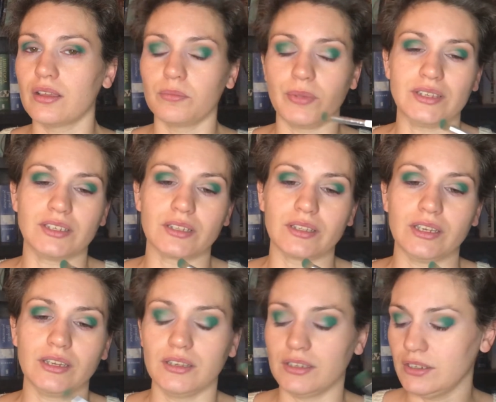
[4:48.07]
basically,
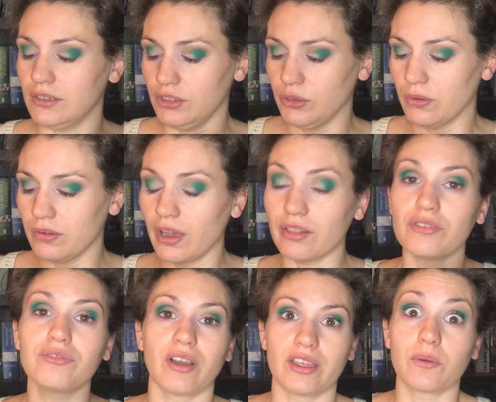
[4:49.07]
you know,
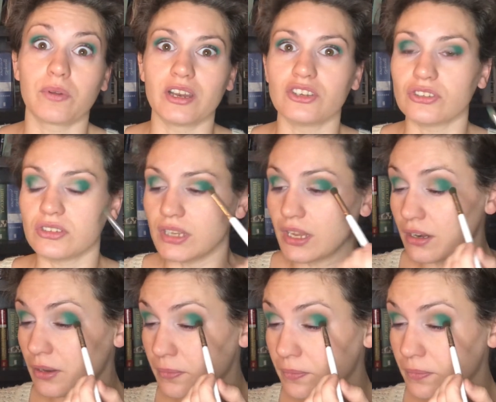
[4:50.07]
nullifying what I just did.